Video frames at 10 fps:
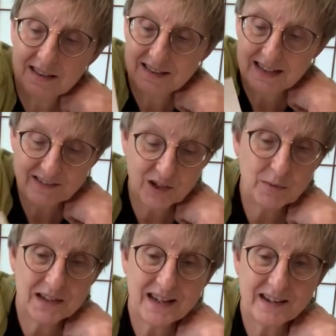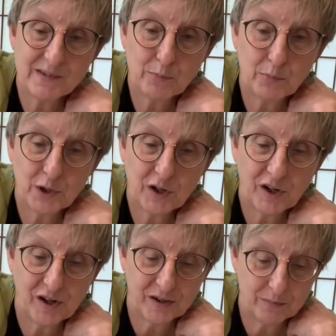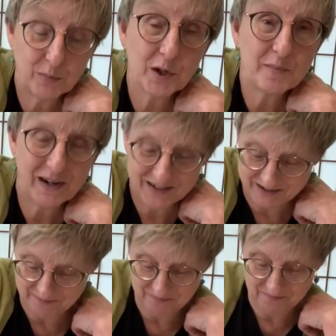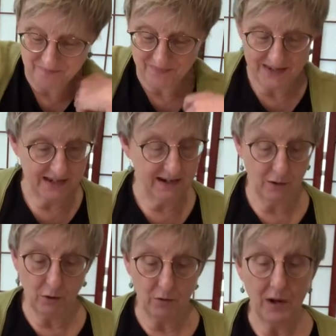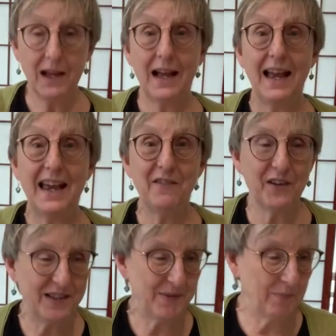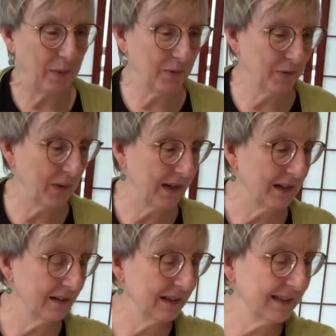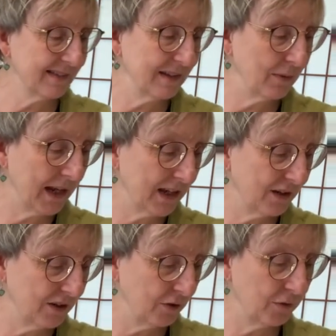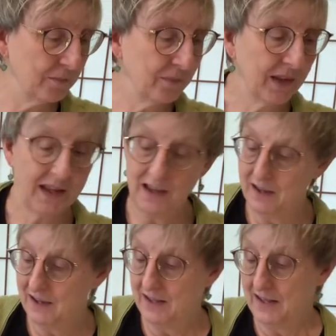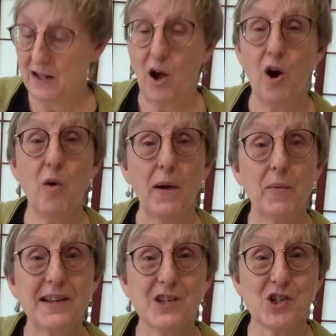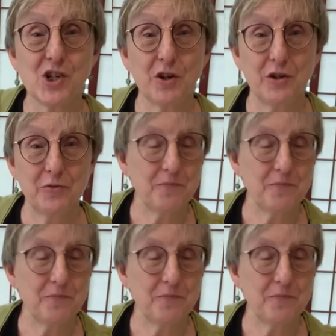That's going to be a nice bookmark. Yeah. Oh, I have all these bubbles right here. Let's see what I can do. Oh, I wanted to show you.